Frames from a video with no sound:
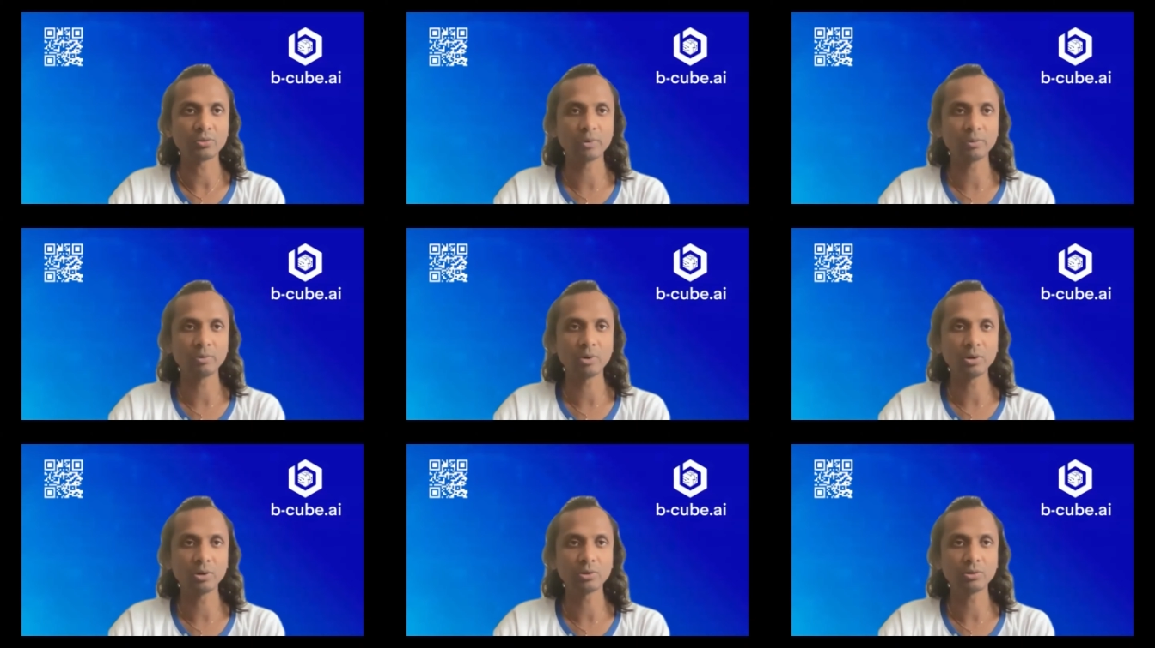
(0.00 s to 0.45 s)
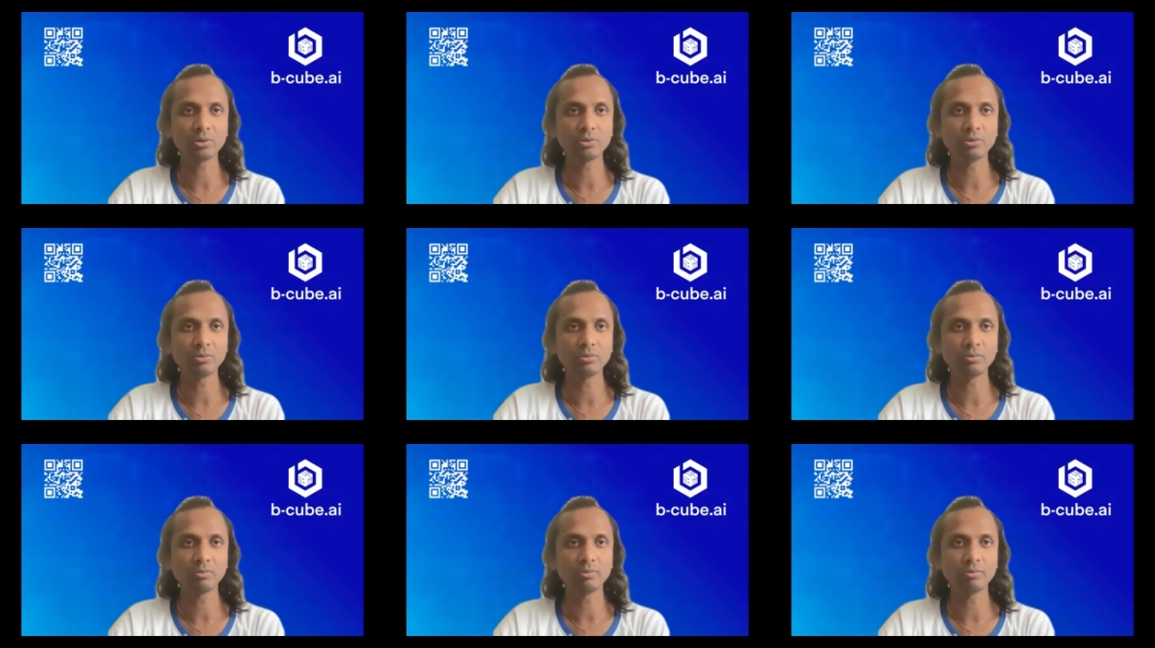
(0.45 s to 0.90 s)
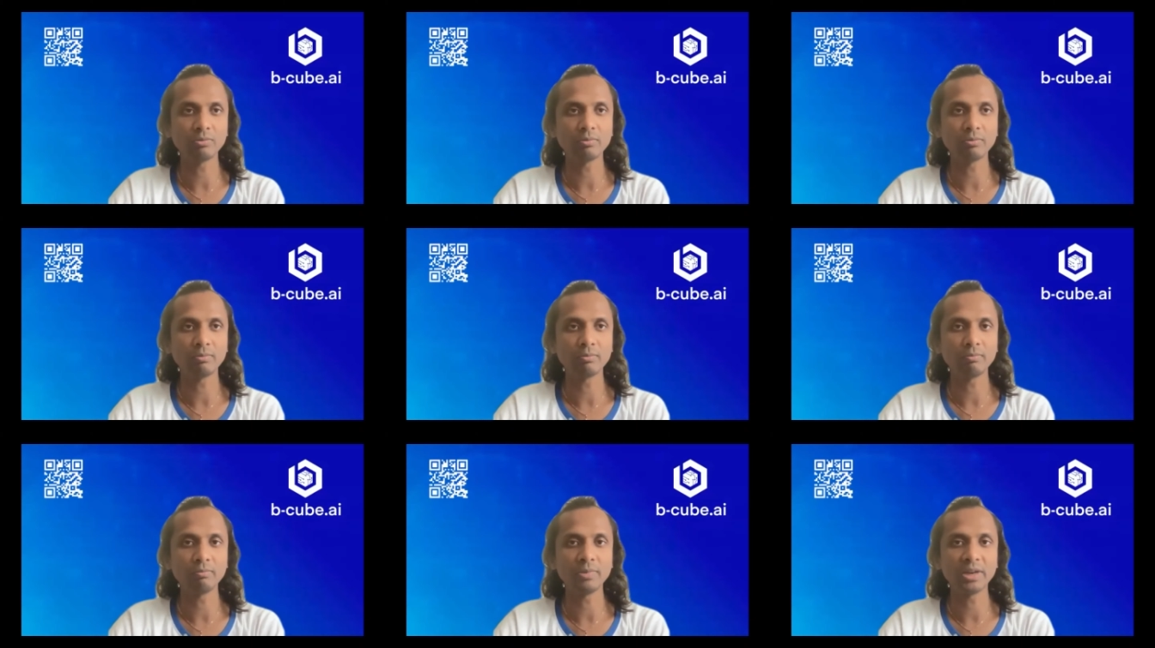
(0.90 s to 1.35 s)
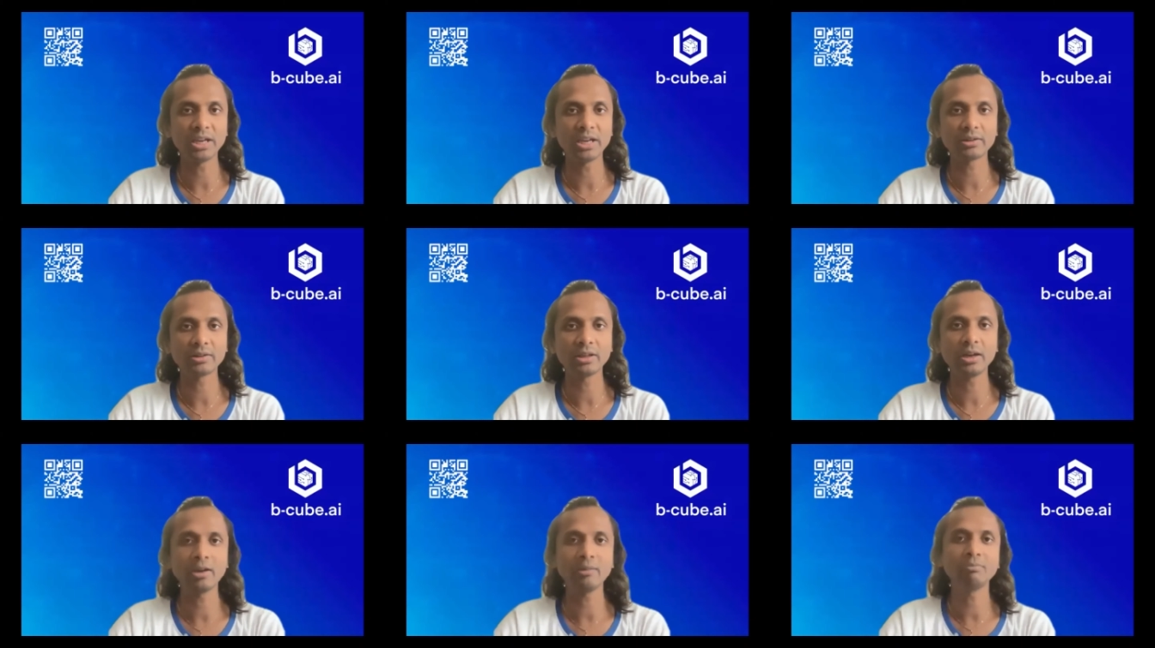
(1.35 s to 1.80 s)
we want to
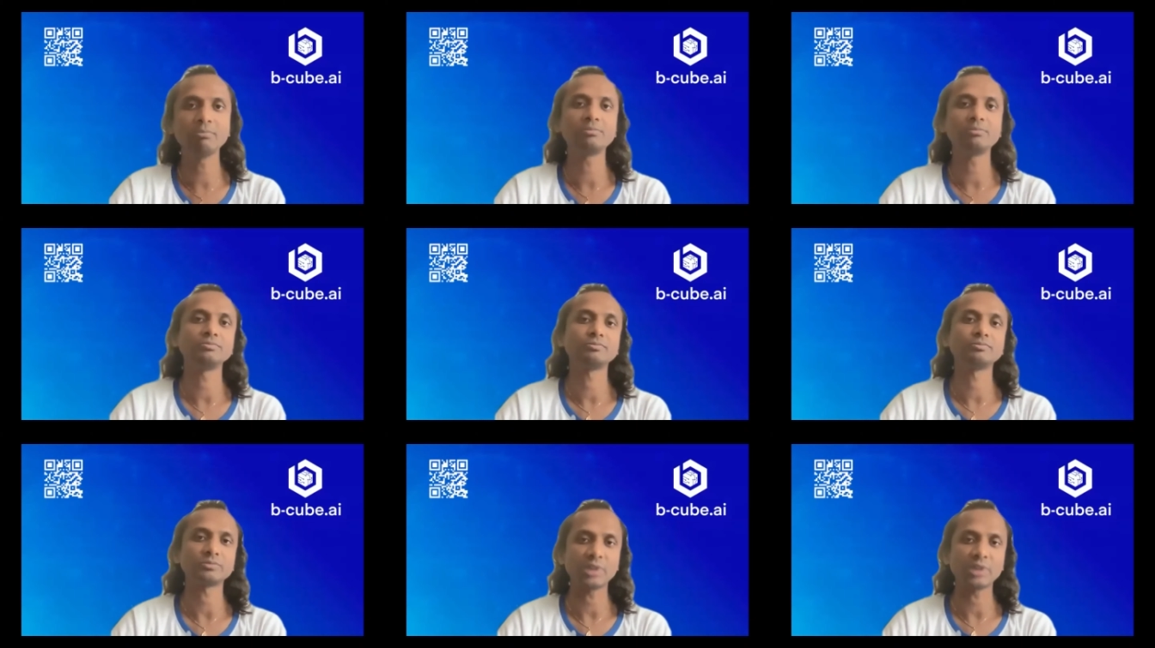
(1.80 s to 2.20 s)
make them